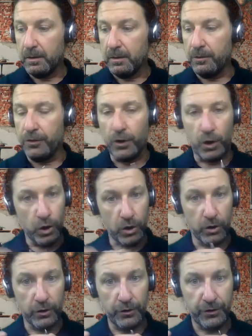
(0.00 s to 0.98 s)
the
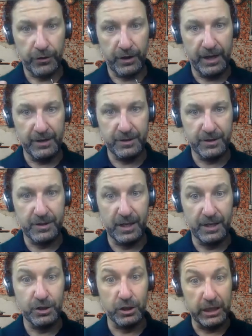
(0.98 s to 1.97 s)
Earth is
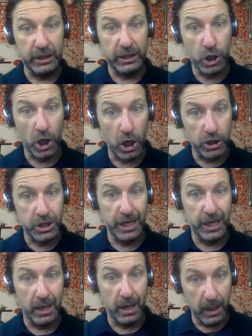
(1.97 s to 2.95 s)
essentially
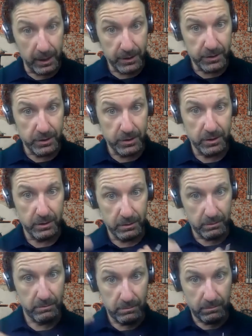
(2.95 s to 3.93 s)
charging us.
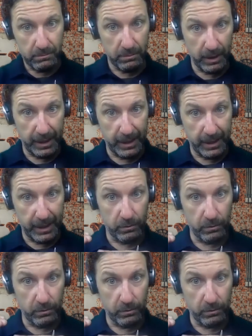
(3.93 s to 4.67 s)
Like